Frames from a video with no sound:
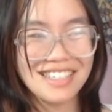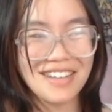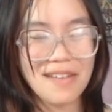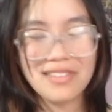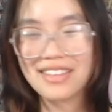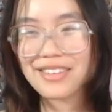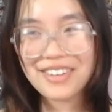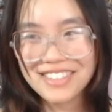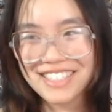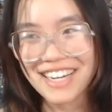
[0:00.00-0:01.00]
Maybe the
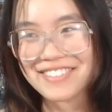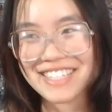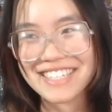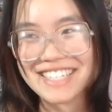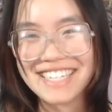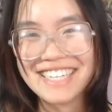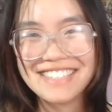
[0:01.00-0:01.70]
third time you're hearing it,